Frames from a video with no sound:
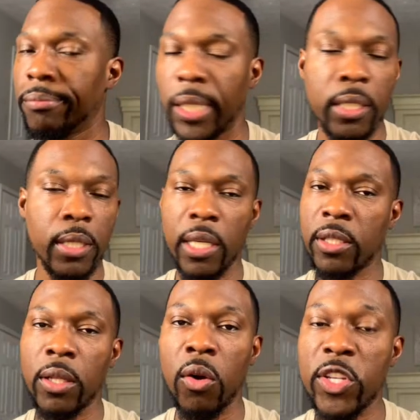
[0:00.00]
It's
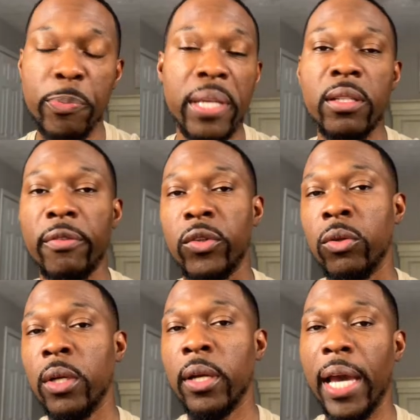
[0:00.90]
no, especially if you
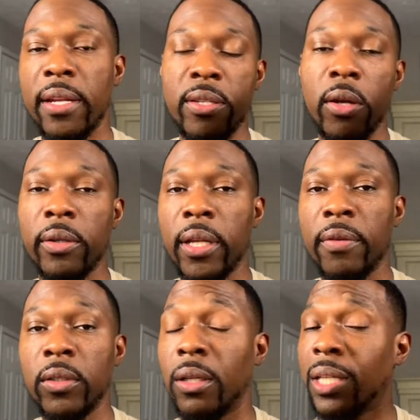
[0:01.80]
at a certain
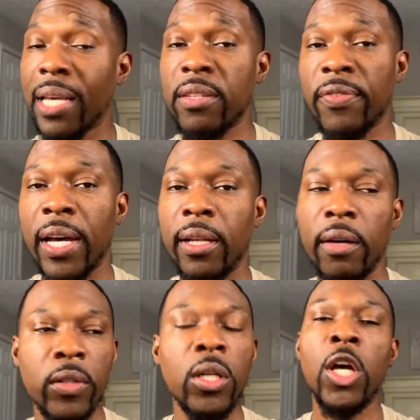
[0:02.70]
level, a classified
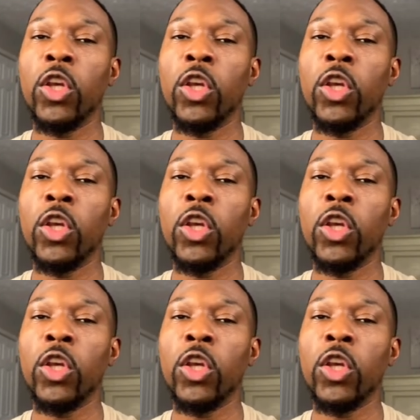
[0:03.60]
level,